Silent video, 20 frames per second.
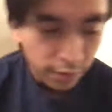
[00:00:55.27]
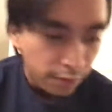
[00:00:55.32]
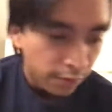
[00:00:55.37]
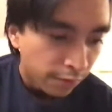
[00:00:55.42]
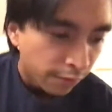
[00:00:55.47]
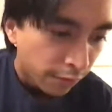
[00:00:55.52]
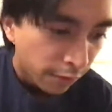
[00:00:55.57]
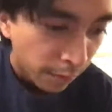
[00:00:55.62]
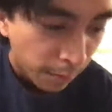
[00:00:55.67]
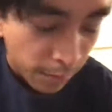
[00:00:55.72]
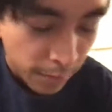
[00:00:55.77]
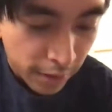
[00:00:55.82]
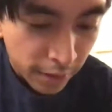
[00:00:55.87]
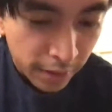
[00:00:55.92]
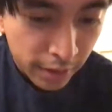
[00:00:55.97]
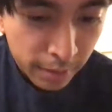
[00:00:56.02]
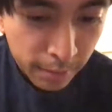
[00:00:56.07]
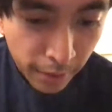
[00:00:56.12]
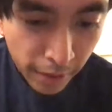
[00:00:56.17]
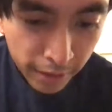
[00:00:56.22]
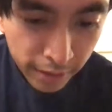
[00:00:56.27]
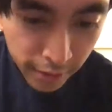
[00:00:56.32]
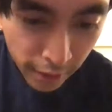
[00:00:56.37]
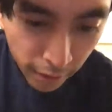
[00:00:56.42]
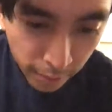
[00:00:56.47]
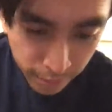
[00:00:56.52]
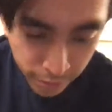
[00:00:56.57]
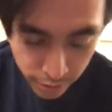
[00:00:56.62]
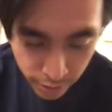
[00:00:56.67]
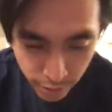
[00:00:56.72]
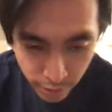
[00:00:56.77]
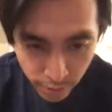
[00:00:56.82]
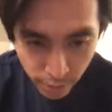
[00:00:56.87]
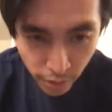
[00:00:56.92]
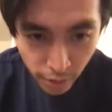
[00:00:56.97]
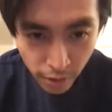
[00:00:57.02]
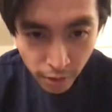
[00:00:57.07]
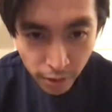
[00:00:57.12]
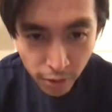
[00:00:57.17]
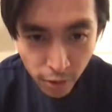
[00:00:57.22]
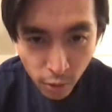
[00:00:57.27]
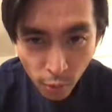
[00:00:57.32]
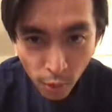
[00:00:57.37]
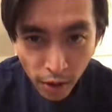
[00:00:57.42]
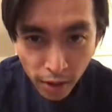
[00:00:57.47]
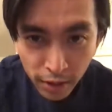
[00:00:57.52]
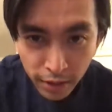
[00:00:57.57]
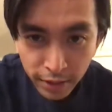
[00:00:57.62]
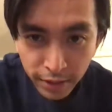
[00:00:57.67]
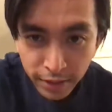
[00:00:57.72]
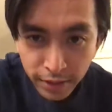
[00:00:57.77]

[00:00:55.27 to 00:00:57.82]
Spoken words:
for me, my top 2 are quality